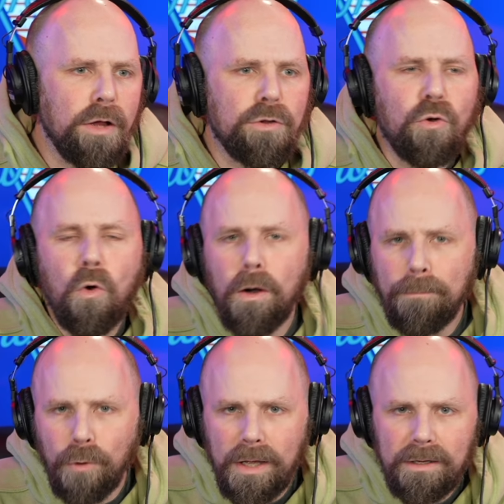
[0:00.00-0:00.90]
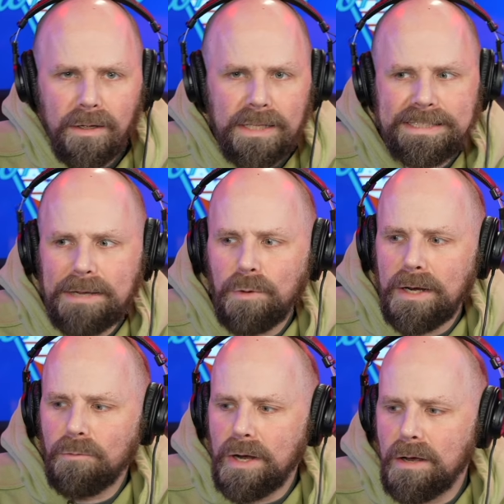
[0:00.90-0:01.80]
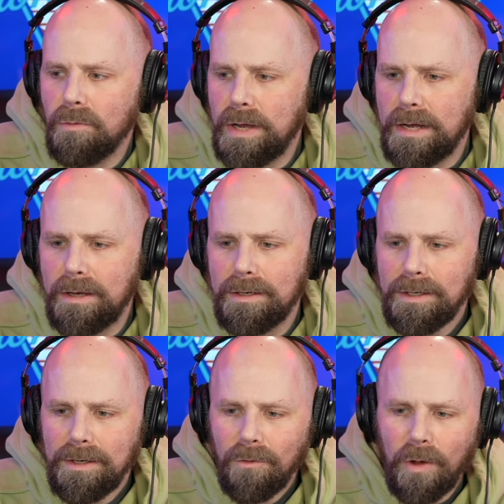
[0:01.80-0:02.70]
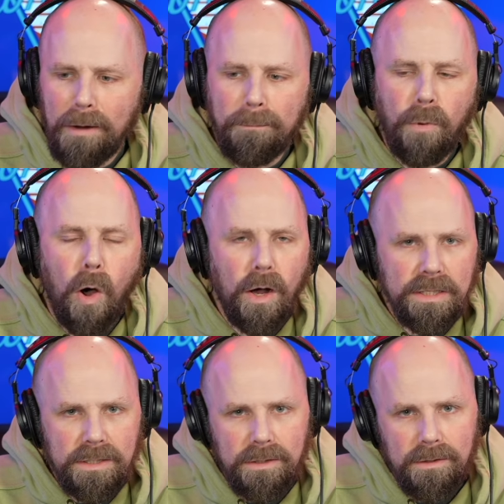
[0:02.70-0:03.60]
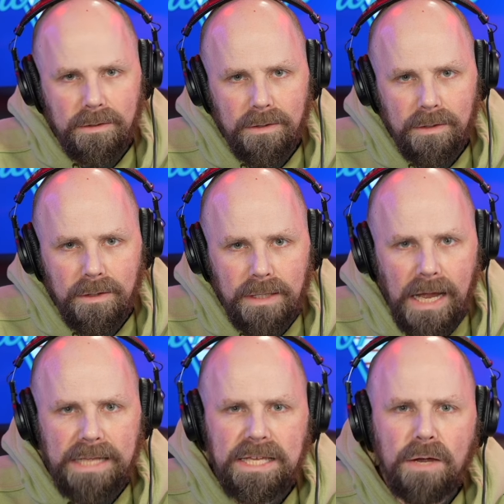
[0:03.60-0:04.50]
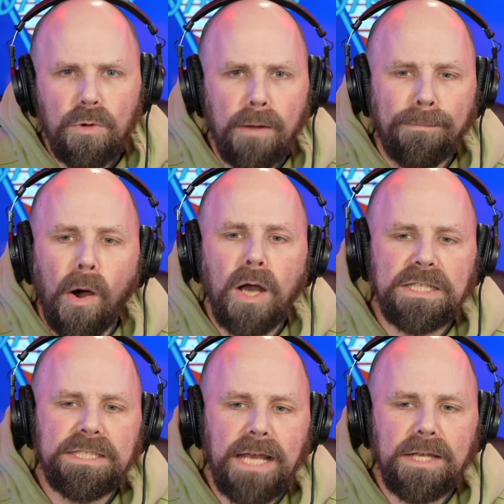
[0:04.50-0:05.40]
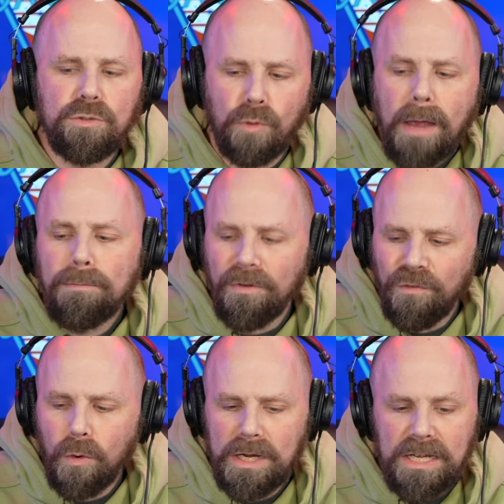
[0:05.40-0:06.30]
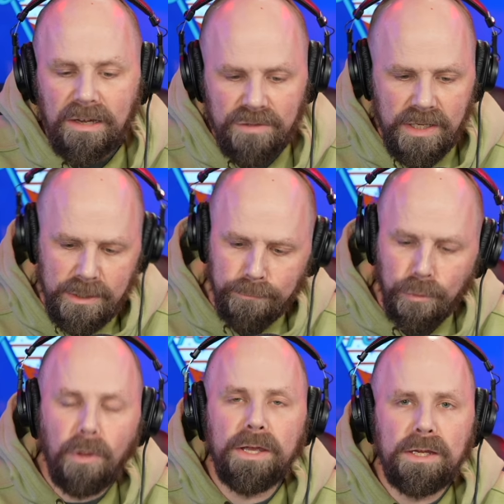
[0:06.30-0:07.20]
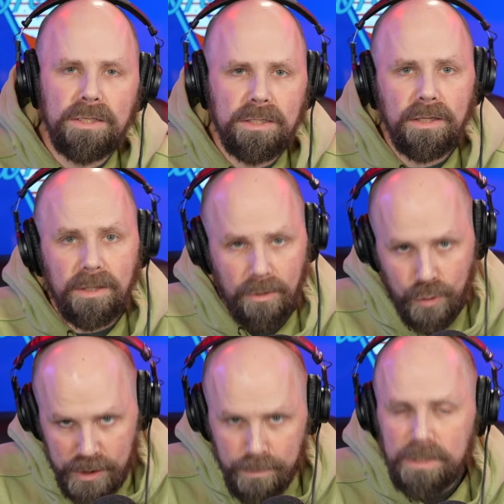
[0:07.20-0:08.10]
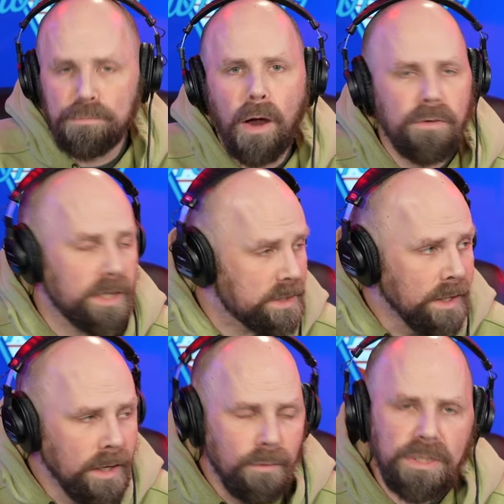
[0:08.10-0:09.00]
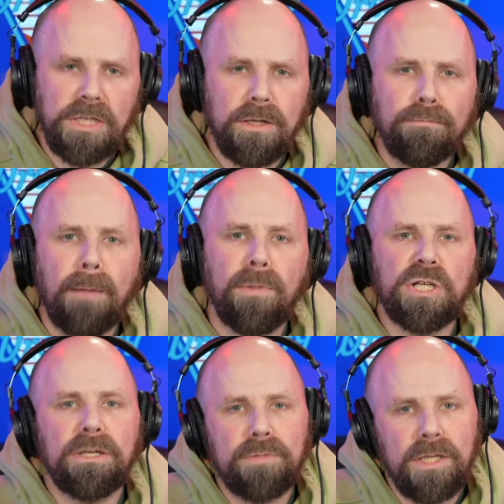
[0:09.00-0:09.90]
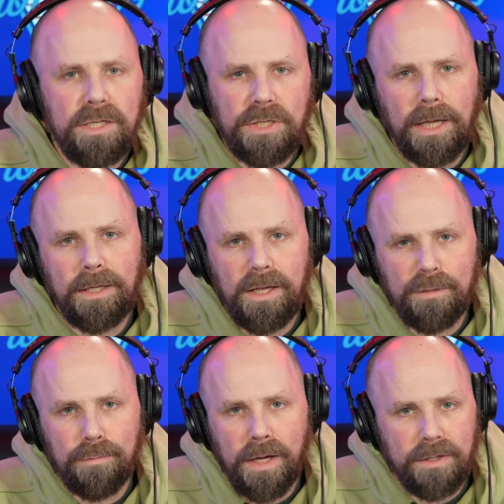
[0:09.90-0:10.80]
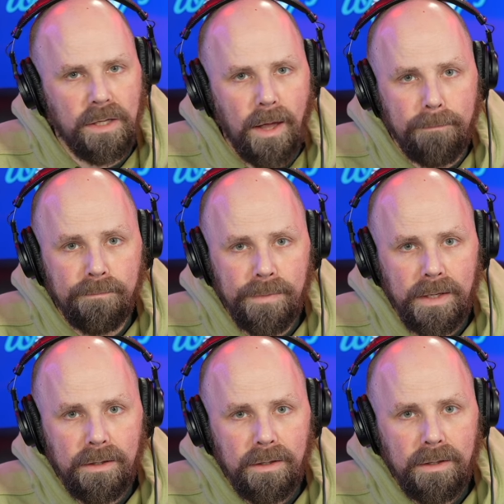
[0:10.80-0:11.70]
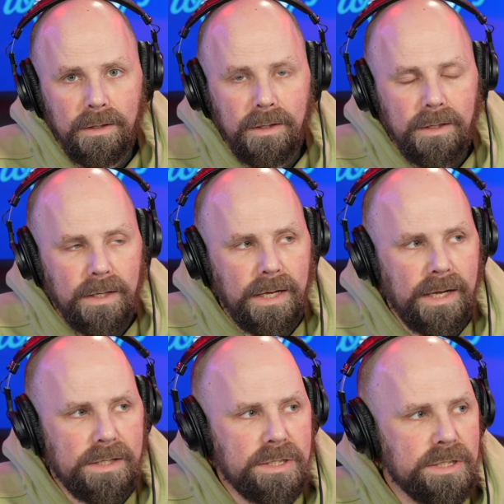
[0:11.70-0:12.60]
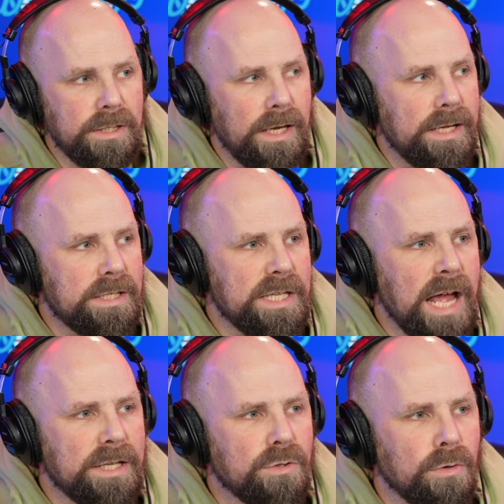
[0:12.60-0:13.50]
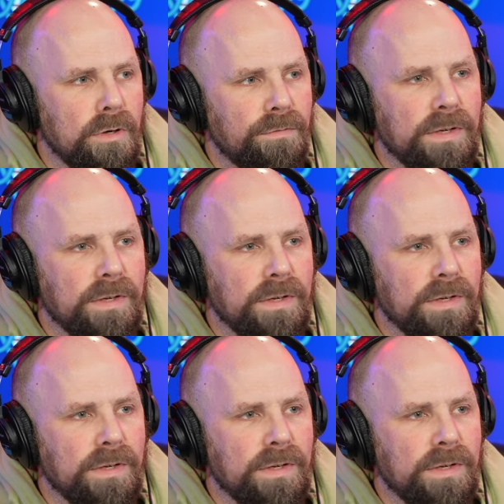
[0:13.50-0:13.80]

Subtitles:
corporate. It's like when a boss, it's like what a boss says right before he gives his employees their Christmas bonus, which is a membership to the Jelly of the Month Club. It's that sort of